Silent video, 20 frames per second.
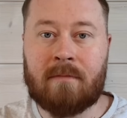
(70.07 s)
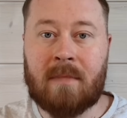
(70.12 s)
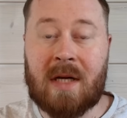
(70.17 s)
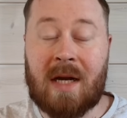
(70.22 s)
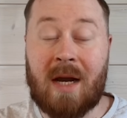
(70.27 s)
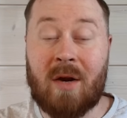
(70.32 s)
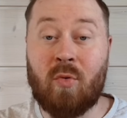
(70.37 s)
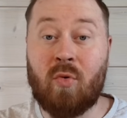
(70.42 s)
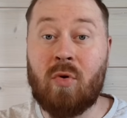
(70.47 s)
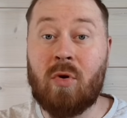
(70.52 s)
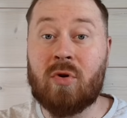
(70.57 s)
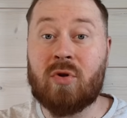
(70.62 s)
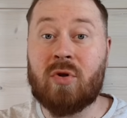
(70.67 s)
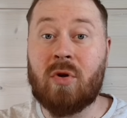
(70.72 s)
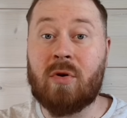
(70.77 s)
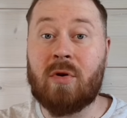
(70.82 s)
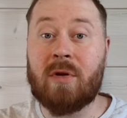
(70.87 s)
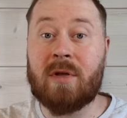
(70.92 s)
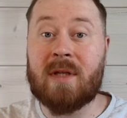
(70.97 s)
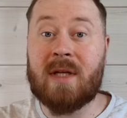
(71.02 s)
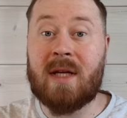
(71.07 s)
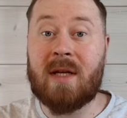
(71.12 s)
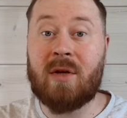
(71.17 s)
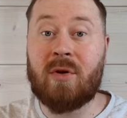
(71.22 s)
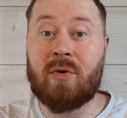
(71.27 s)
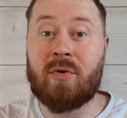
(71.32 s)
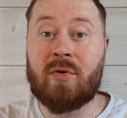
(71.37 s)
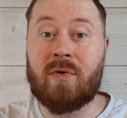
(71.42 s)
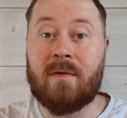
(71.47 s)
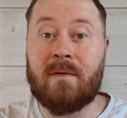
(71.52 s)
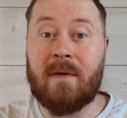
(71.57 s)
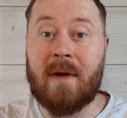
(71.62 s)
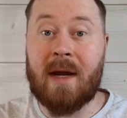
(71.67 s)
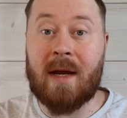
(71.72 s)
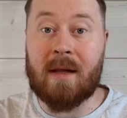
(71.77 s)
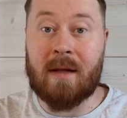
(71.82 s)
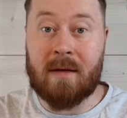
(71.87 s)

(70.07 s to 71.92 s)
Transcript: And it will also continue to fail.